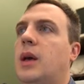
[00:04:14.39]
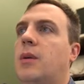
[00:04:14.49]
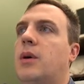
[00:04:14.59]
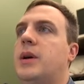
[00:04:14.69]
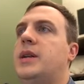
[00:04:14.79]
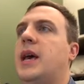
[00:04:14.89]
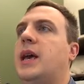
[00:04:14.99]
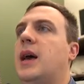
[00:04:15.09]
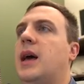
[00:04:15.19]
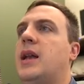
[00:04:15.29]
And we're going to
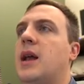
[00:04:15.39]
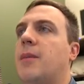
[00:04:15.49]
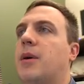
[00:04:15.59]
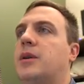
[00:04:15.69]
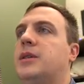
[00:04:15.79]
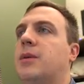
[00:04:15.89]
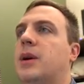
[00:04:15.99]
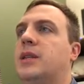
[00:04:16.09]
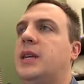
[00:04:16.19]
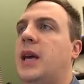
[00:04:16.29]
take a number, so we're
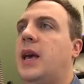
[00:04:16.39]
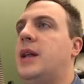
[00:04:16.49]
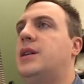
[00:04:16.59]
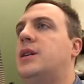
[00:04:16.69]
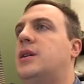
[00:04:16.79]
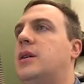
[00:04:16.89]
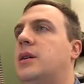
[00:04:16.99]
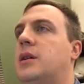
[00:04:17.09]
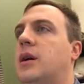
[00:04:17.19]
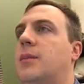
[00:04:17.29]
going to say enter
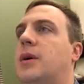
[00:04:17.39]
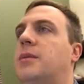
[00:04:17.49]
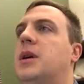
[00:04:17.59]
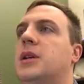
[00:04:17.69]
a number.